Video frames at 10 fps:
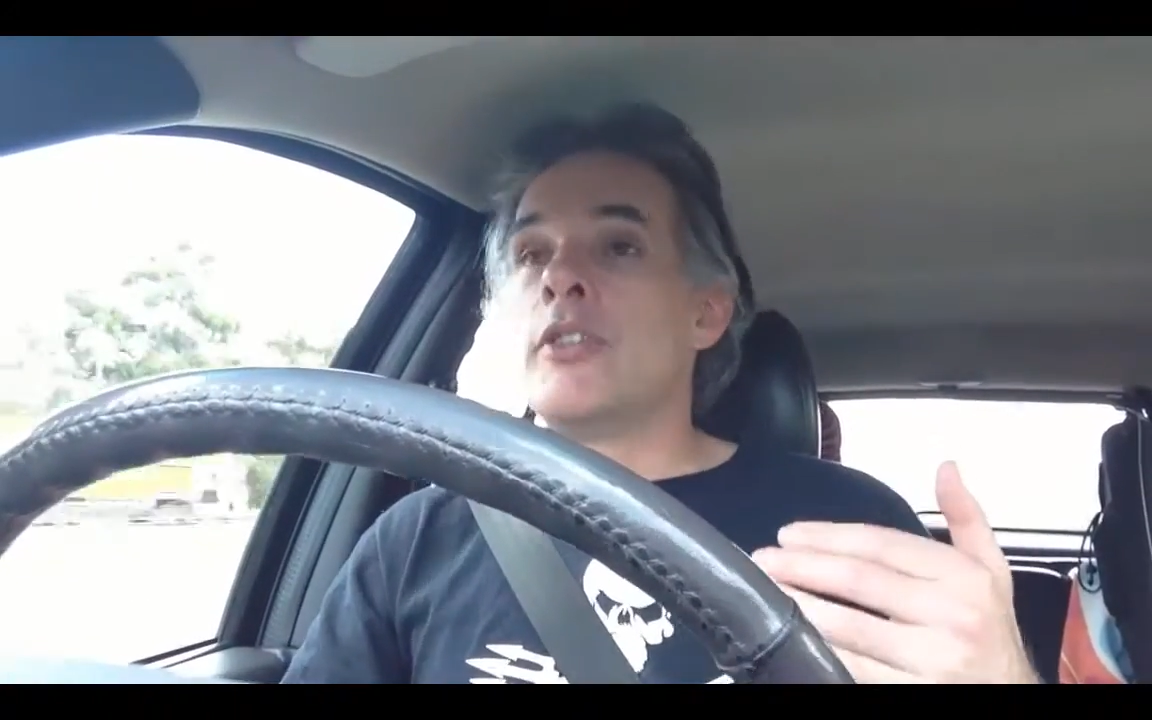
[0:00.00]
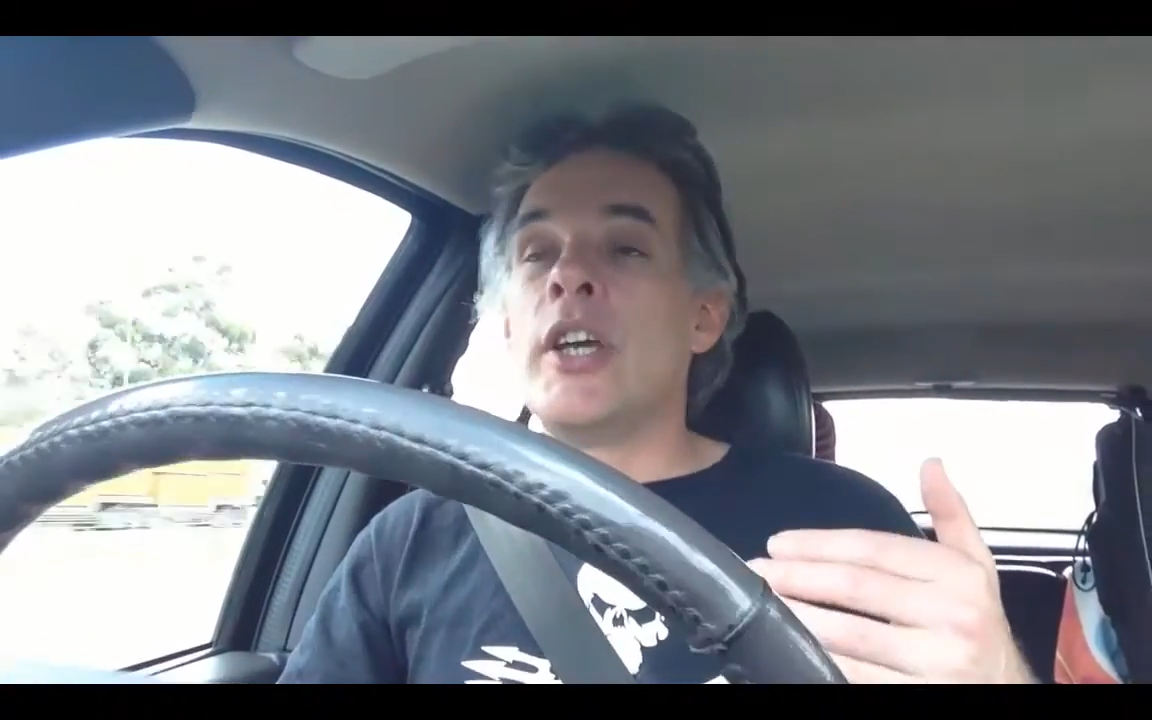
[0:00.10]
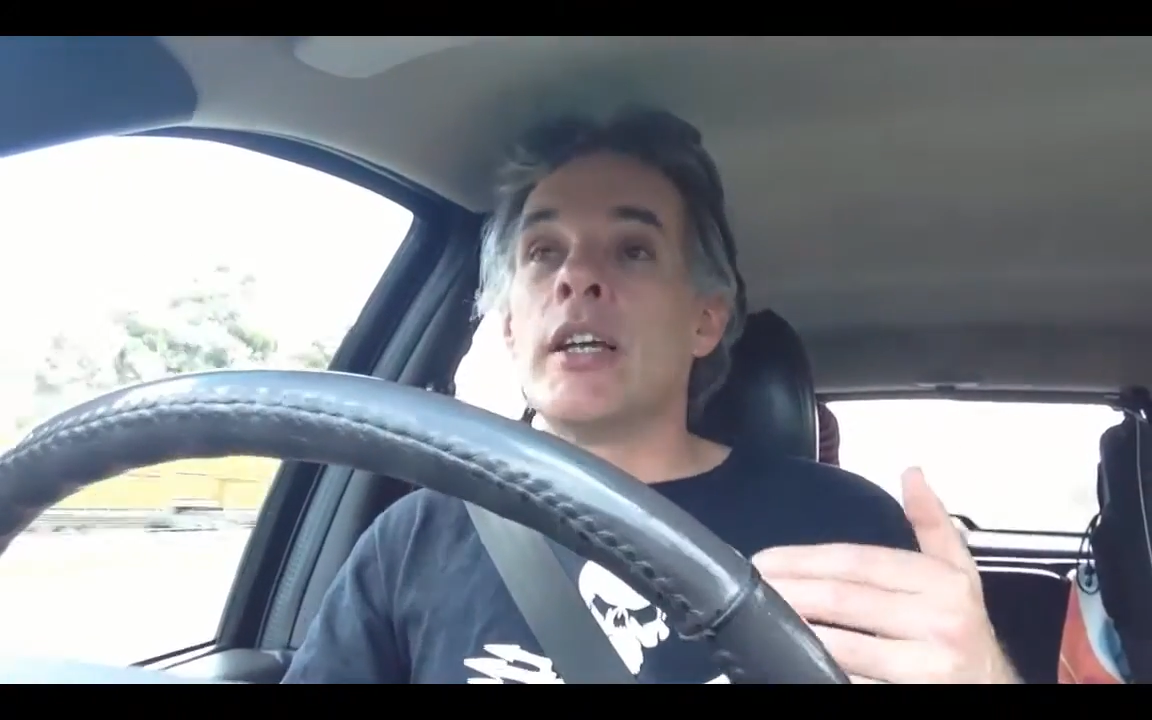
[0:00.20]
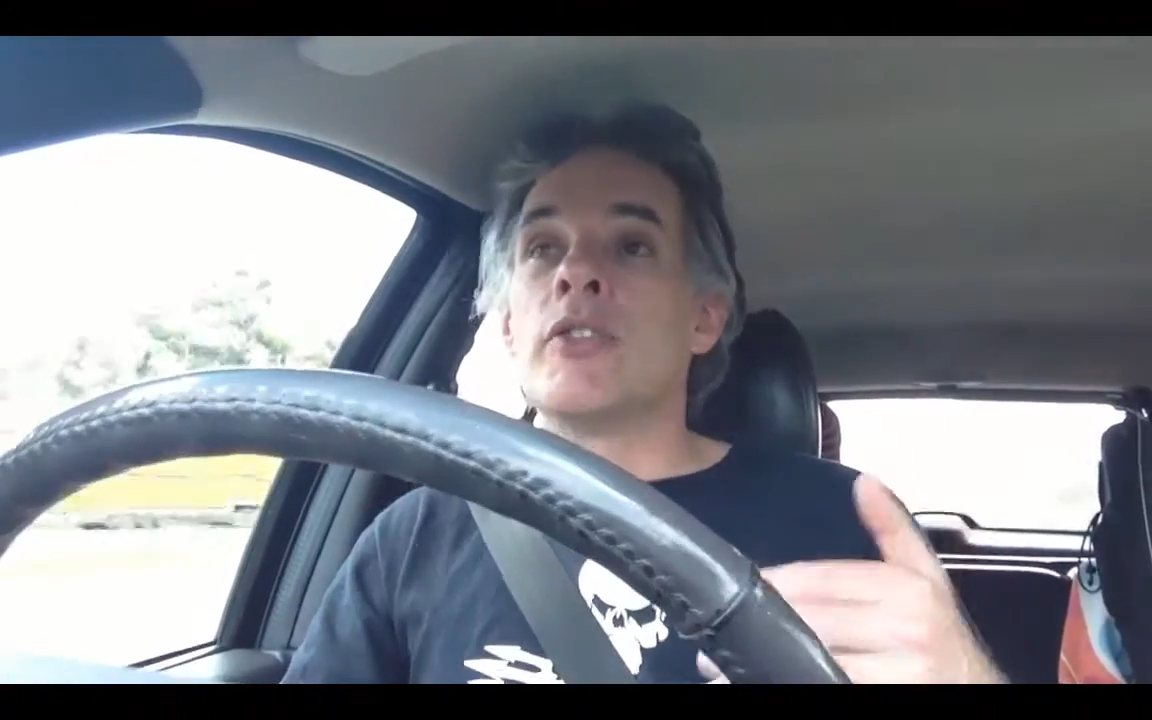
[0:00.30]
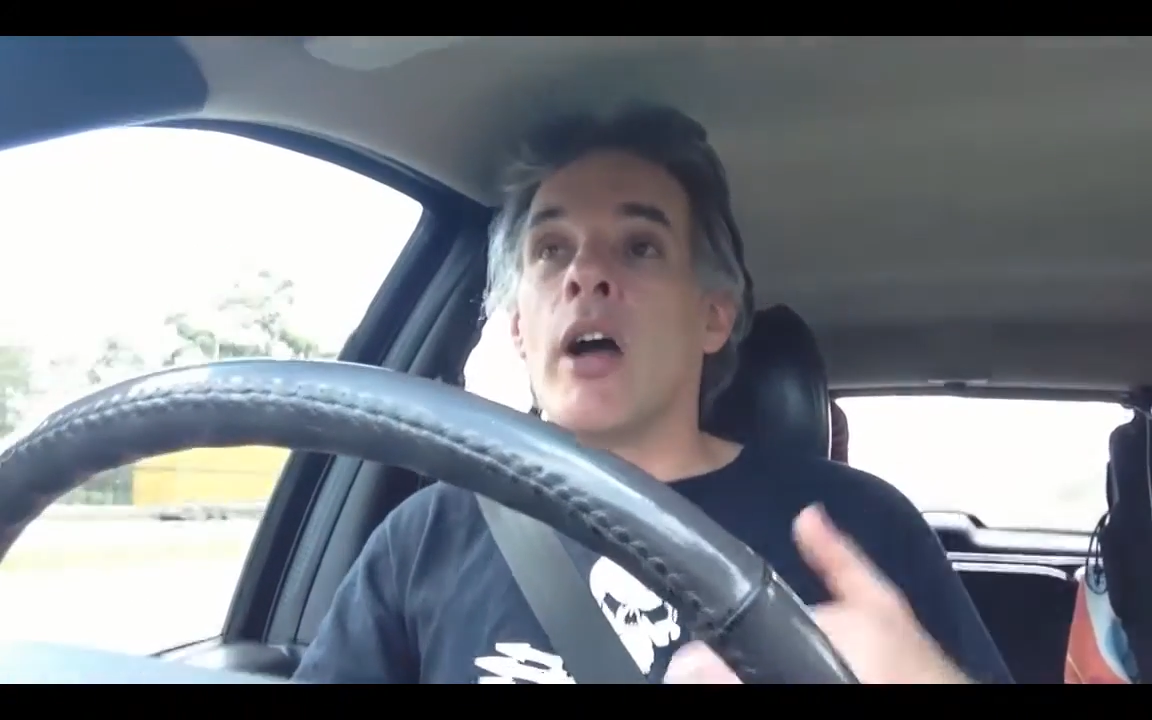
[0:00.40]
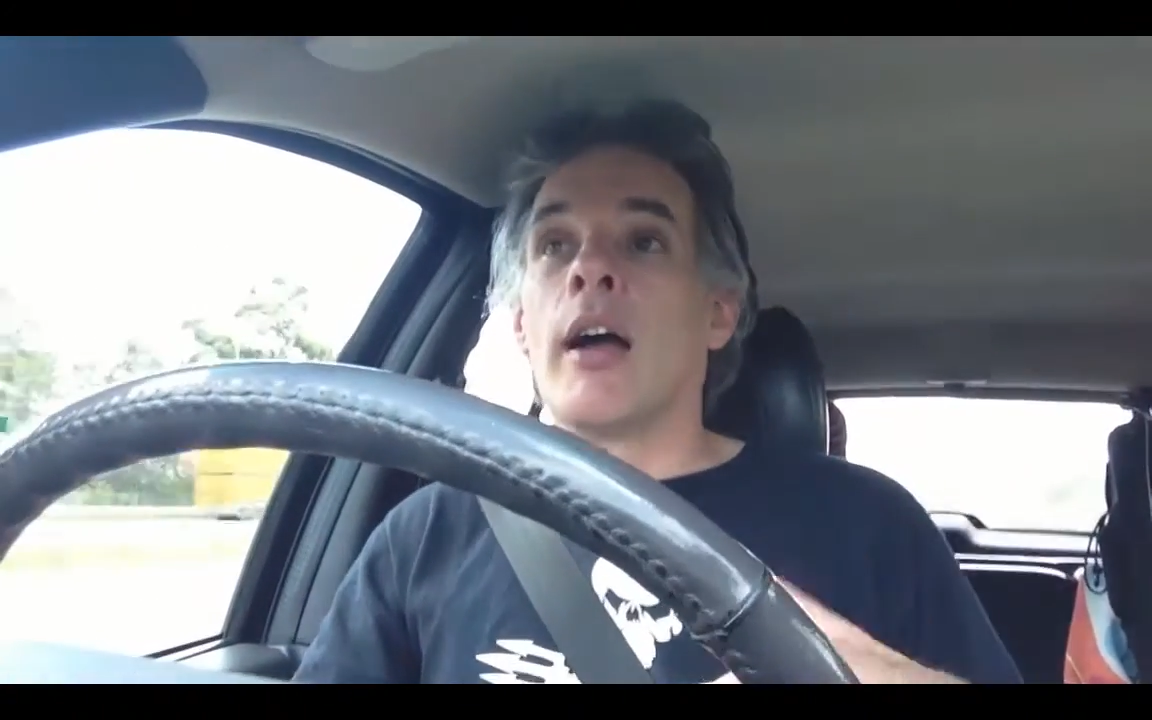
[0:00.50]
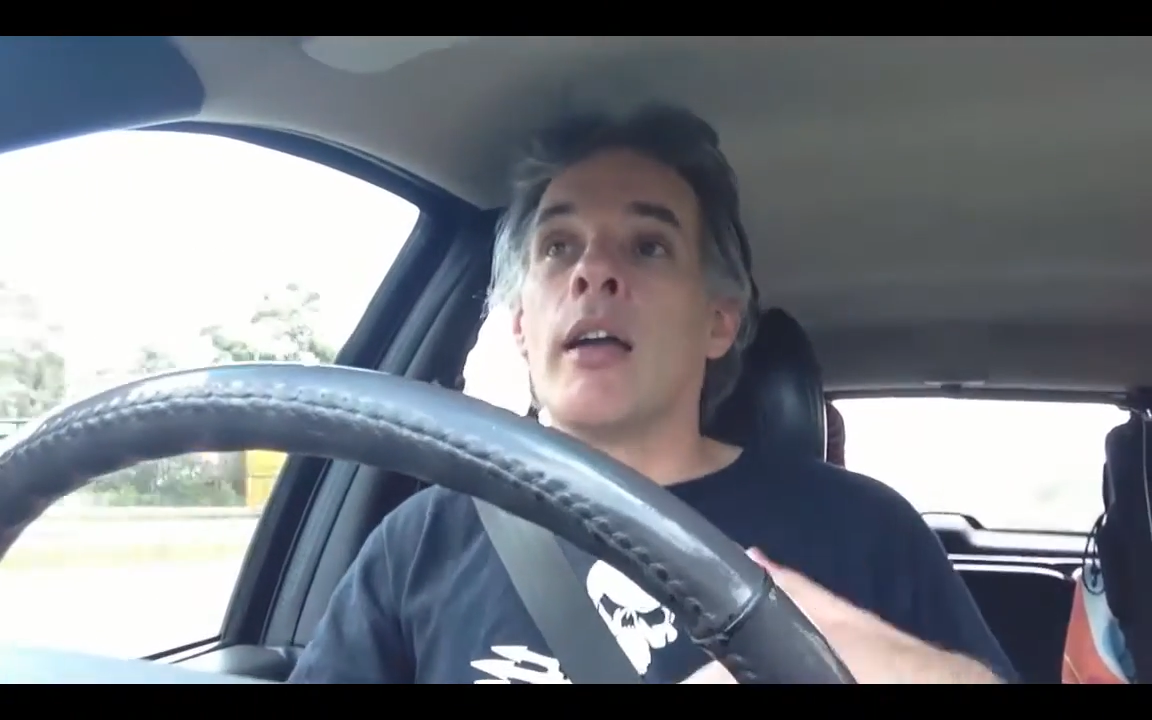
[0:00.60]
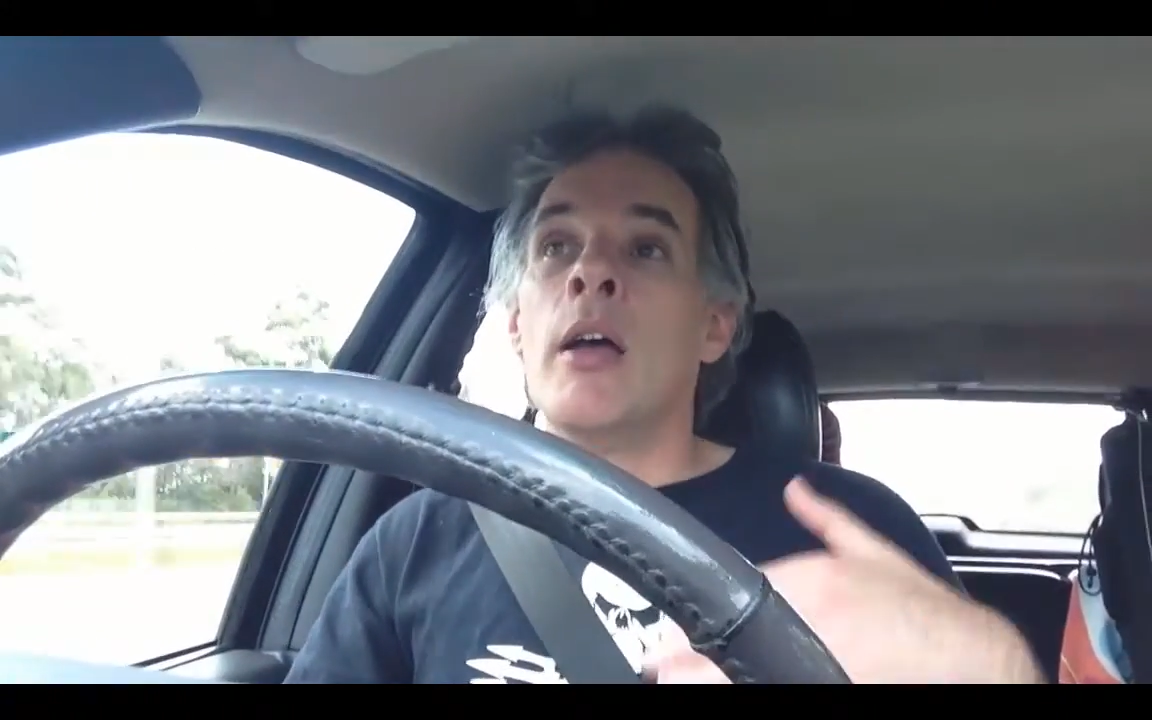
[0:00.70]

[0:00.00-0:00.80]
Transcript: chicken truck?